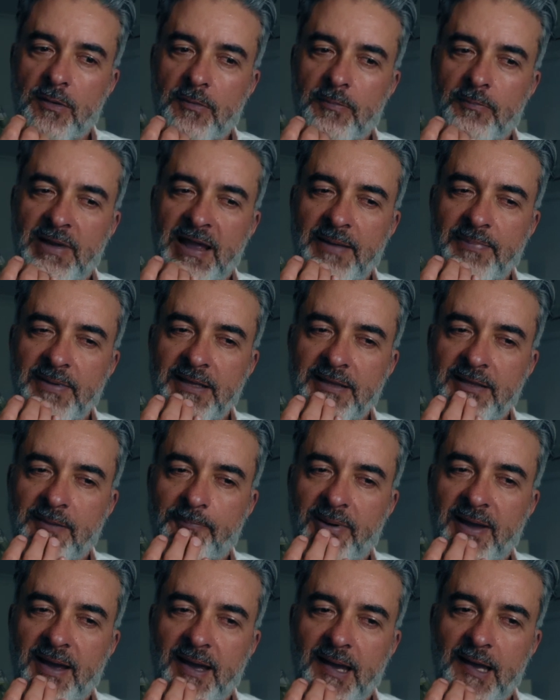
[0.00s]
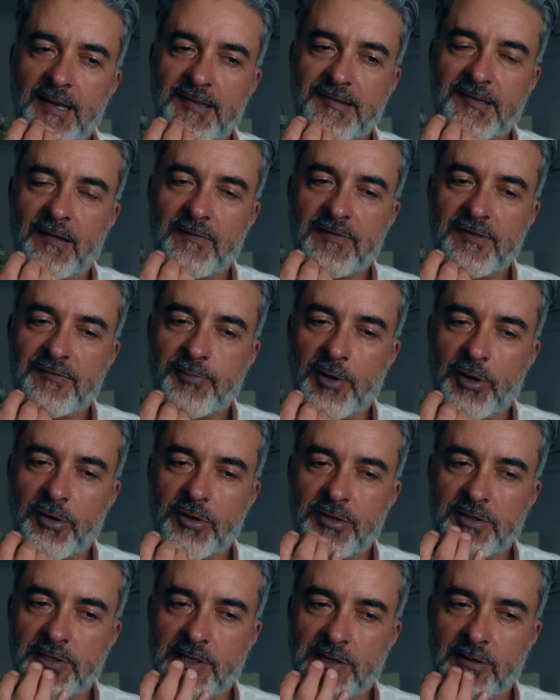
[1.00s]
maybe in the past I've
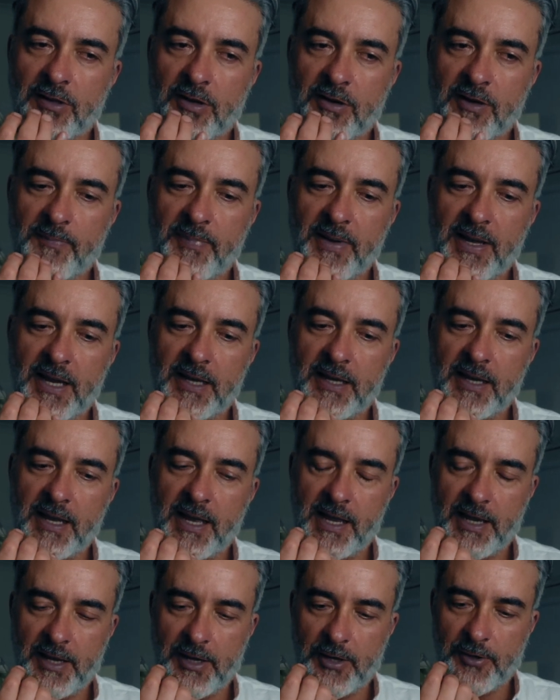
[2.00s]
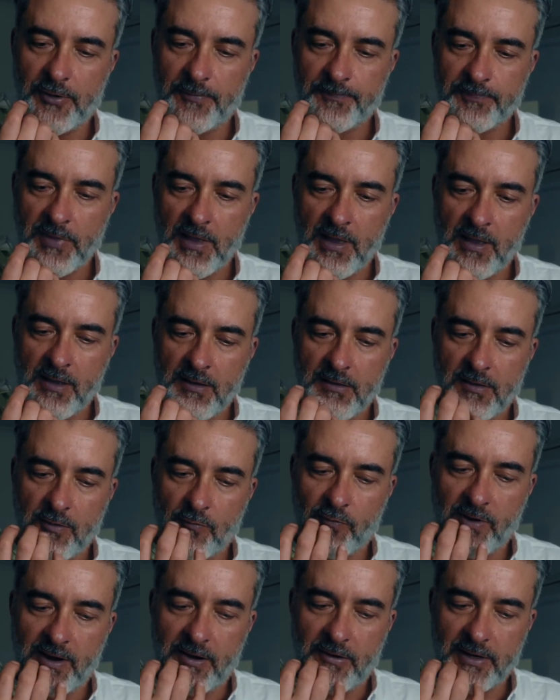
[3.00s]
spoken a lot about how
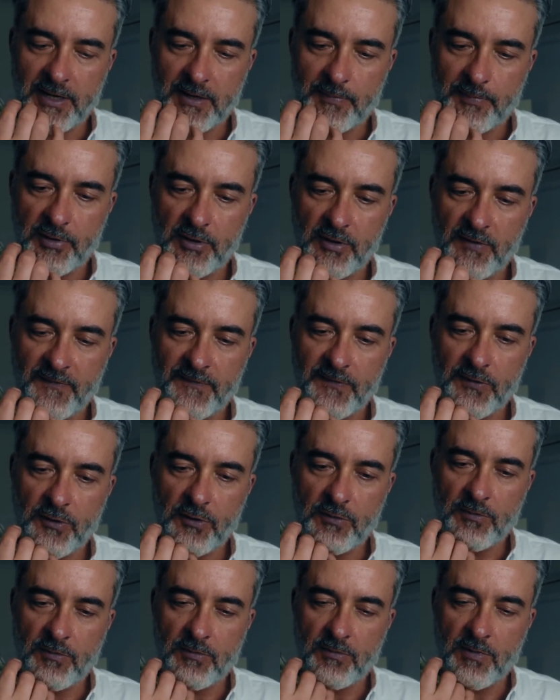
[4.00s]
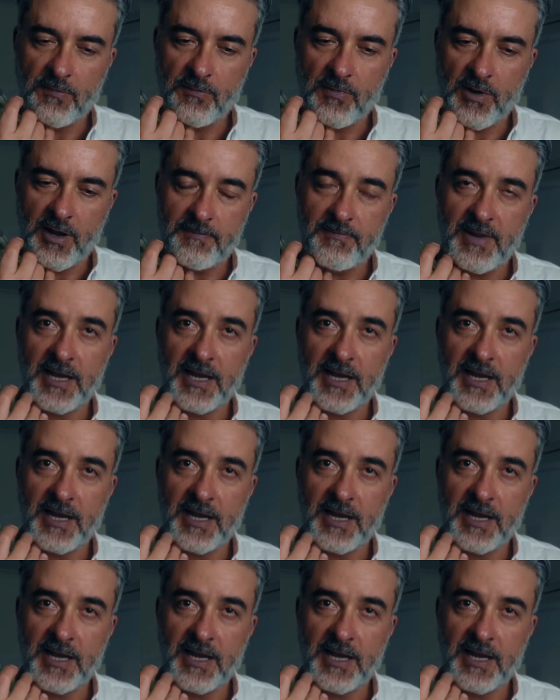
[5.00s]
wearing a perfume might